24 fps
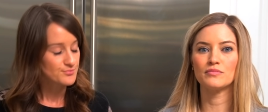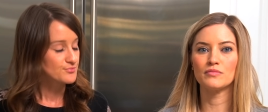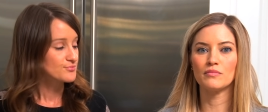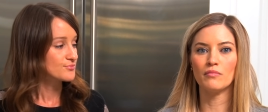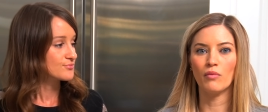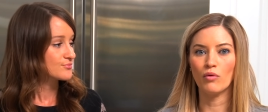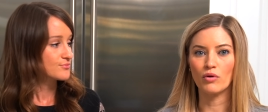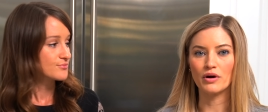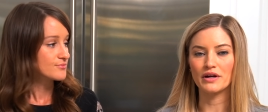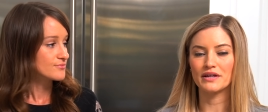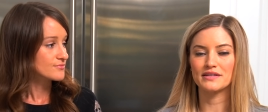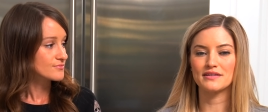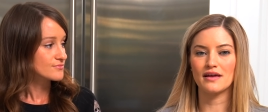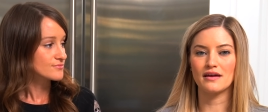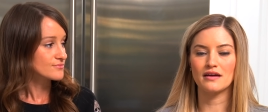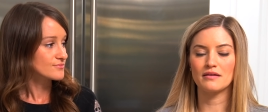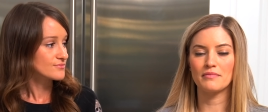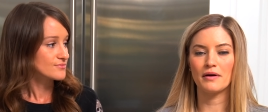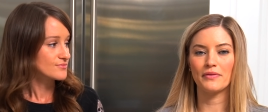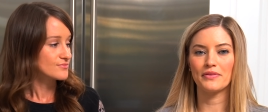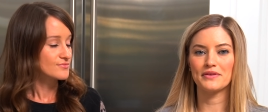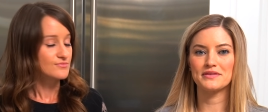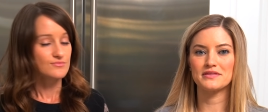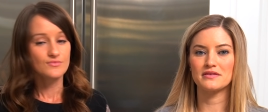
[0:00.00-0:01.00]
Speaker 1: more
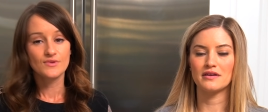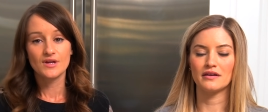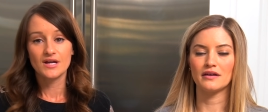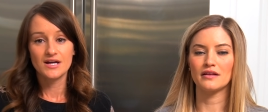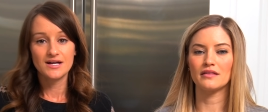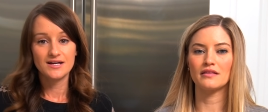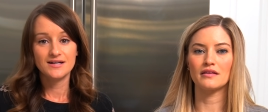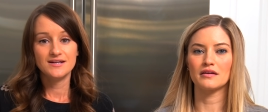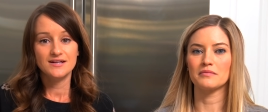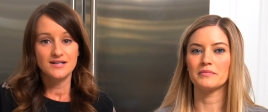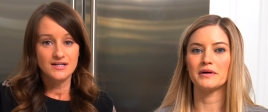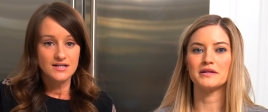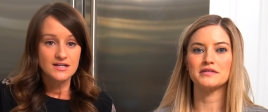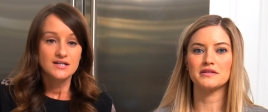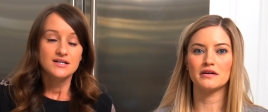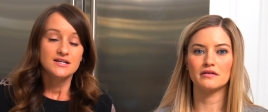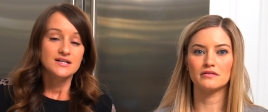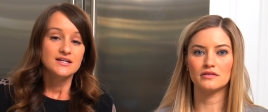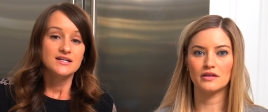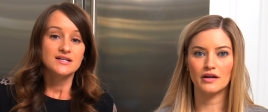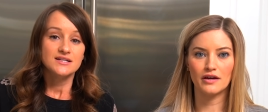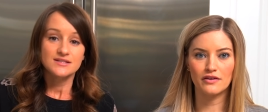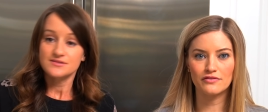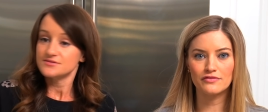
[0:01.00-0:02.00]
excited about this than anything in my
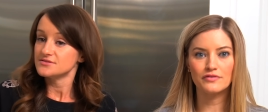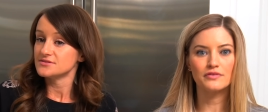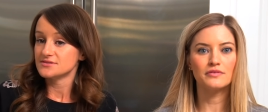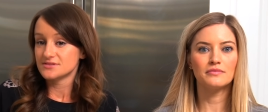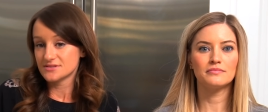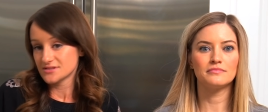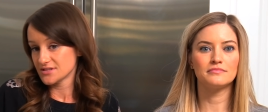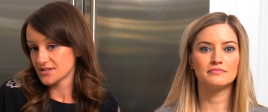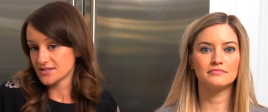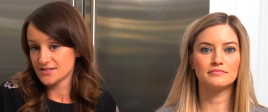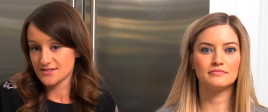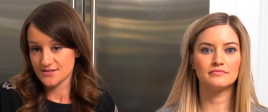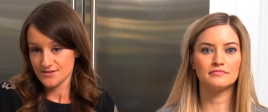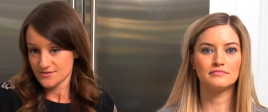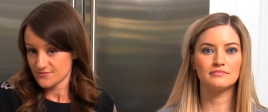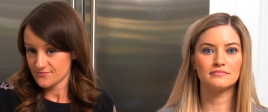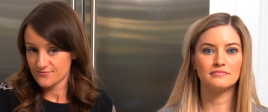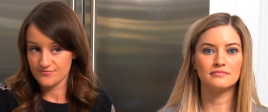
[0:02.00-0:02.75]
entire life. It's